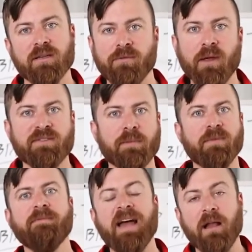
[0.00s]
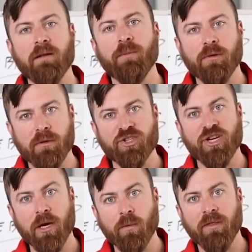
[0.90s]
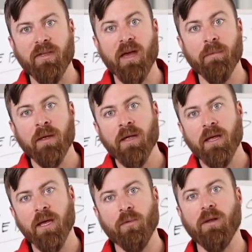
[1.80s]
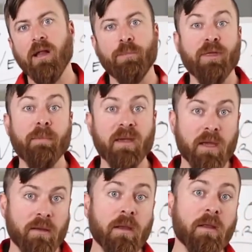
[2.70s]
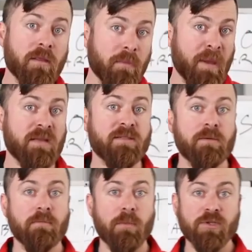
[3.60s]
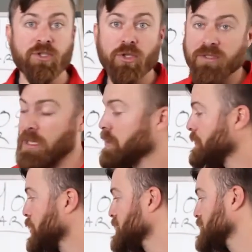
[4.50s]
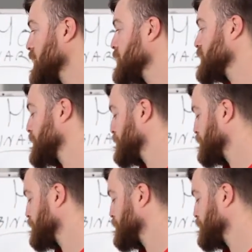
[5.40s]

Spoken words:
If you have something valuable to share with them, it will help them get the best, most juice out of your presentation.